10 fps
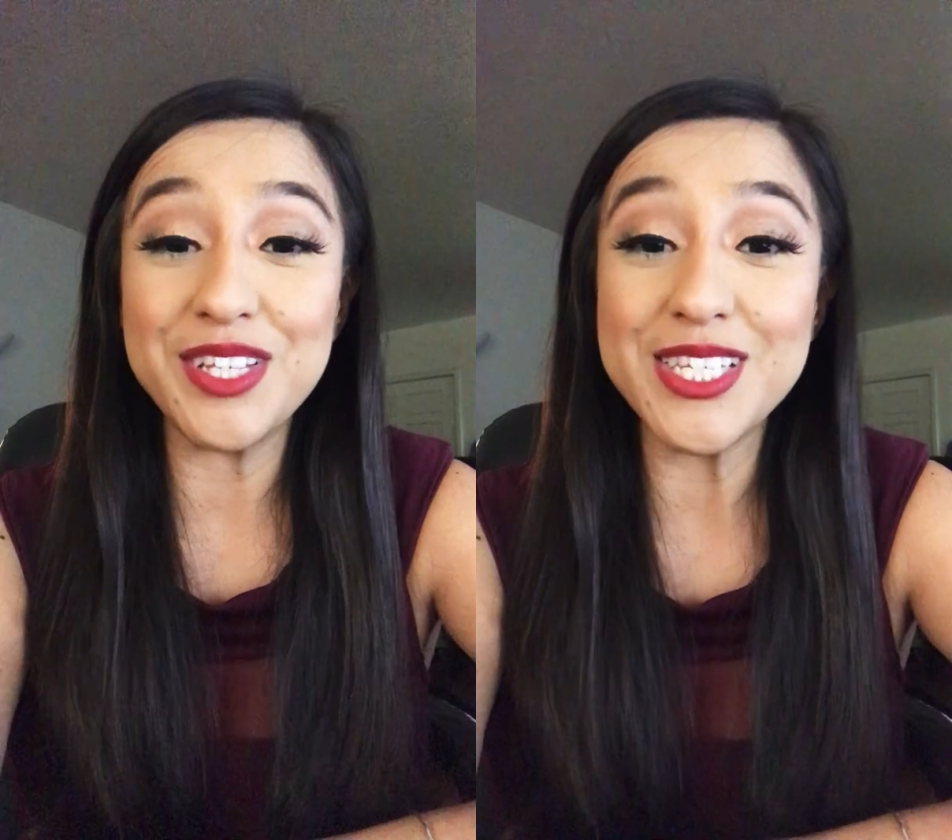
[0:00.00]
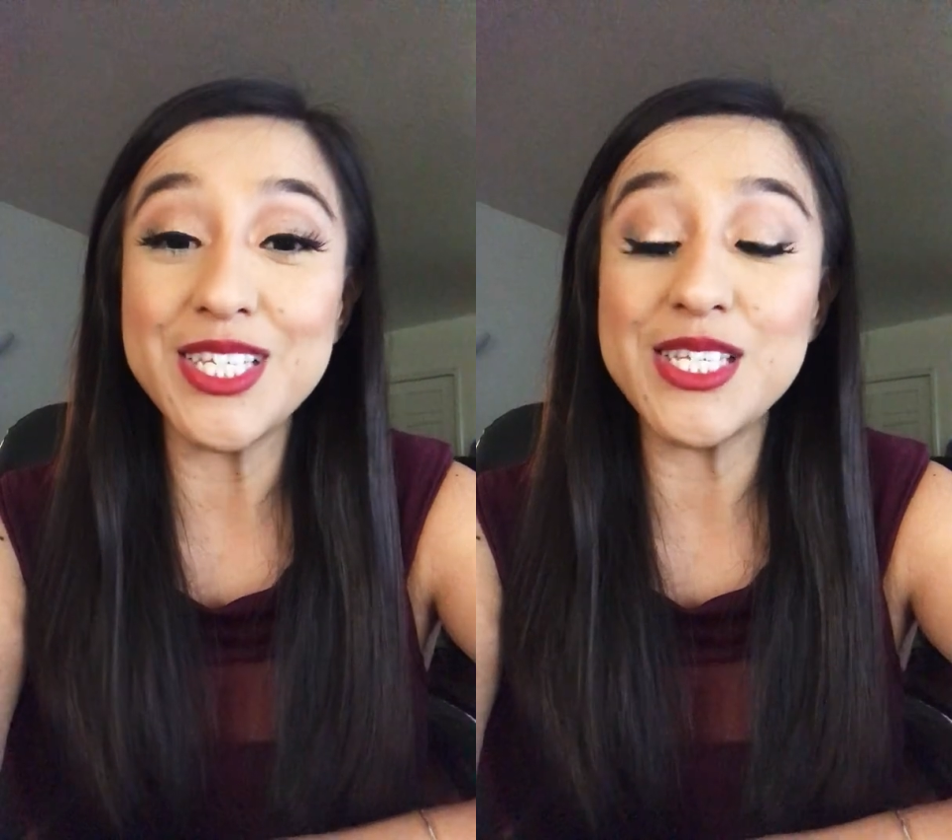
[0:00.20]

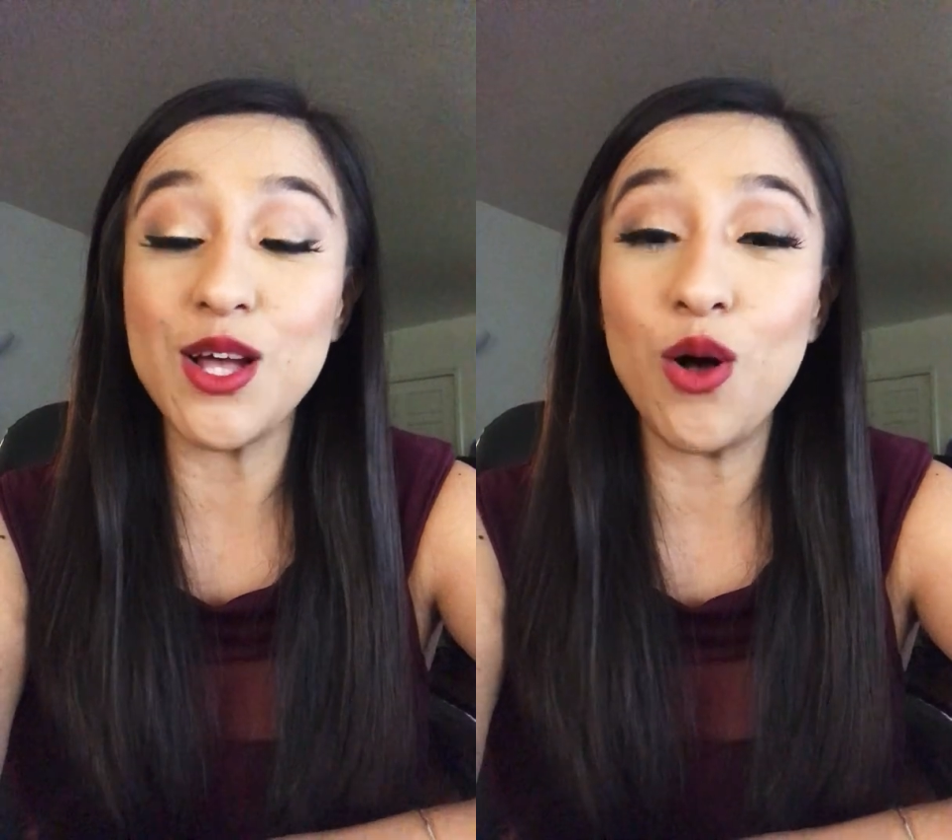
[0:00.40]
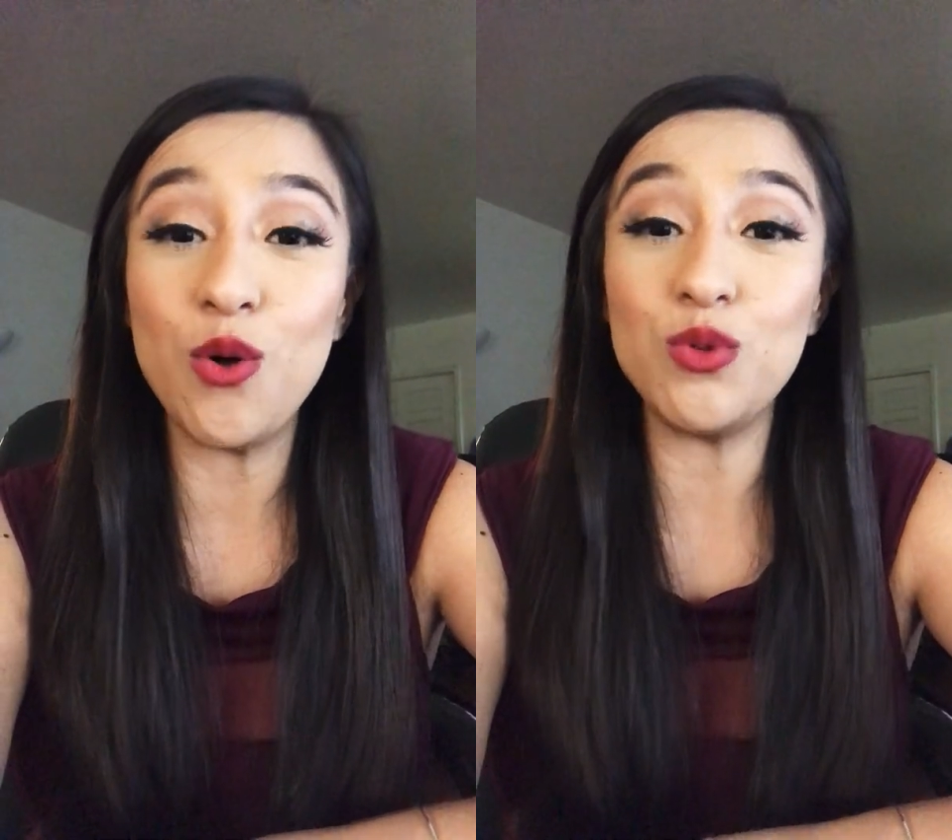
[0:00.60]
this is a
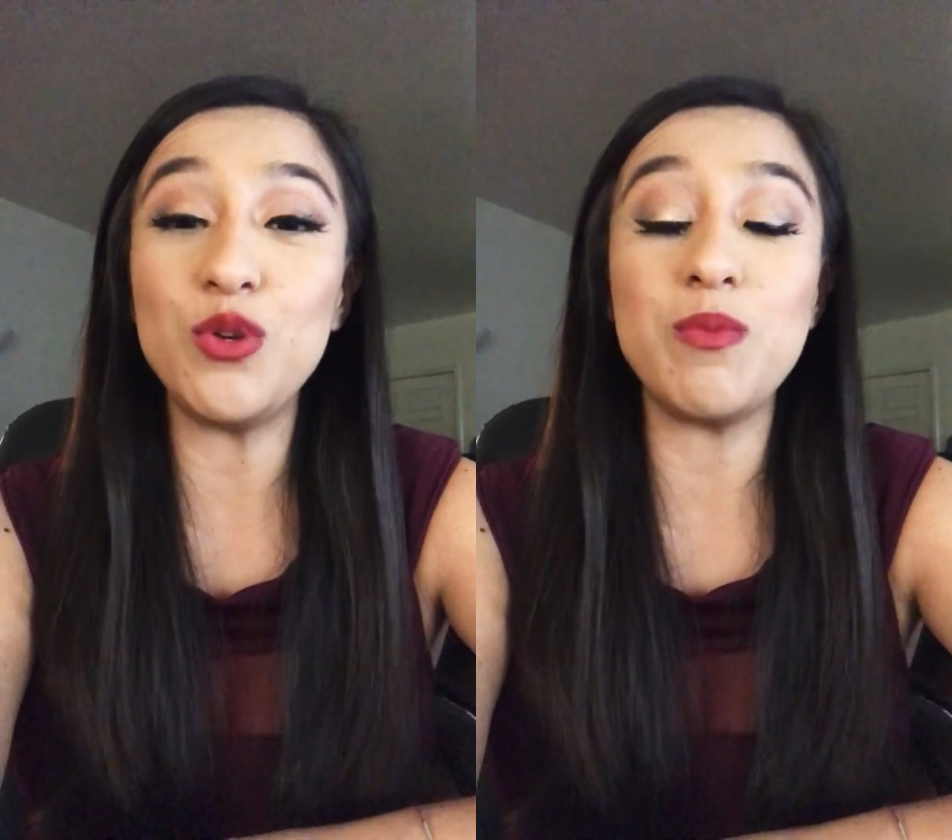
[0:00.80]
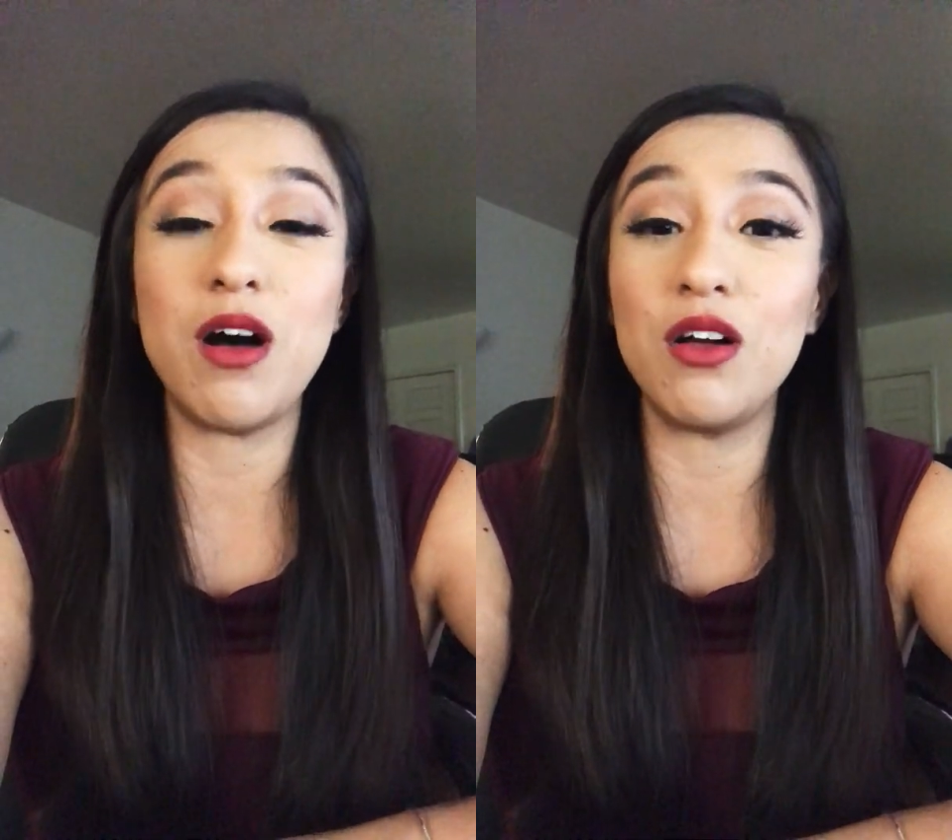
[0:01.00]
whole
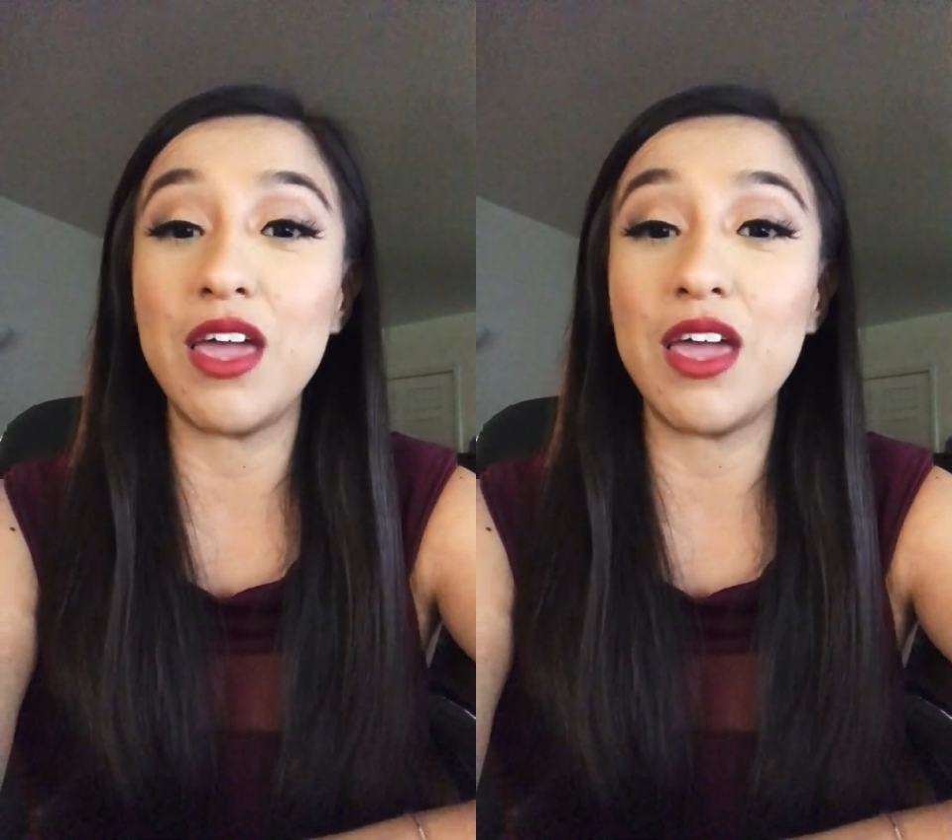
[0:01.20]
new ball